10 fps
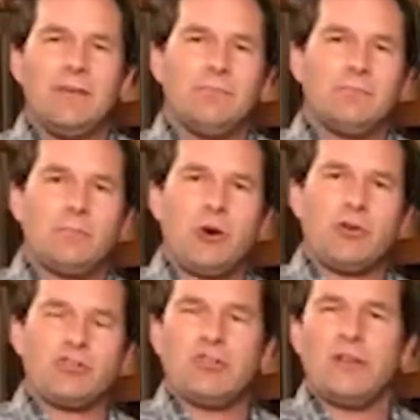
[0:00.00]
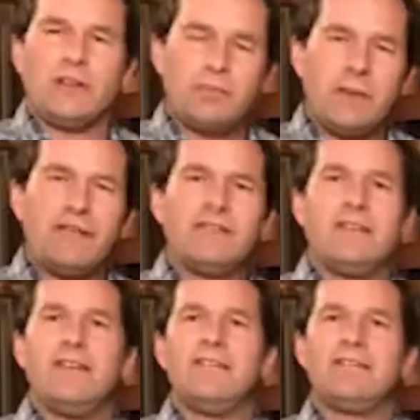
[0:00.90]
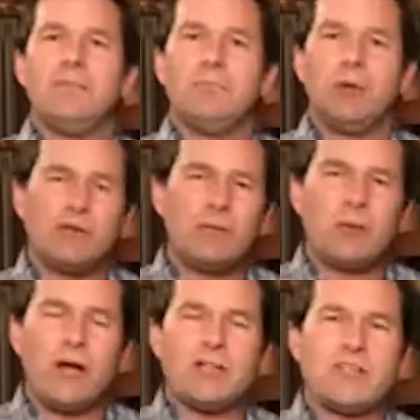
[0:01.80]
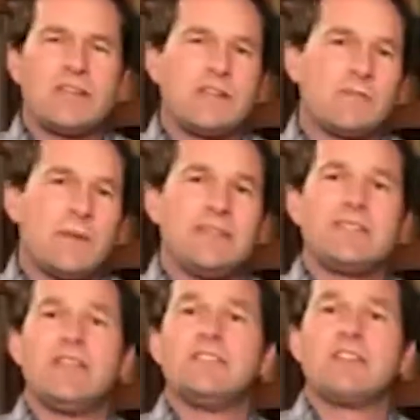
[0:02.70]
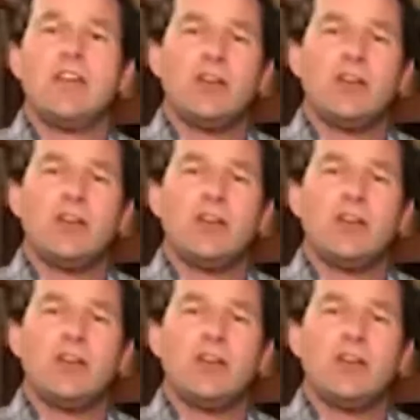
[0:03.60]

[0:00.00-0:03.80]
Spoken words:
personal expenses and building project expenses.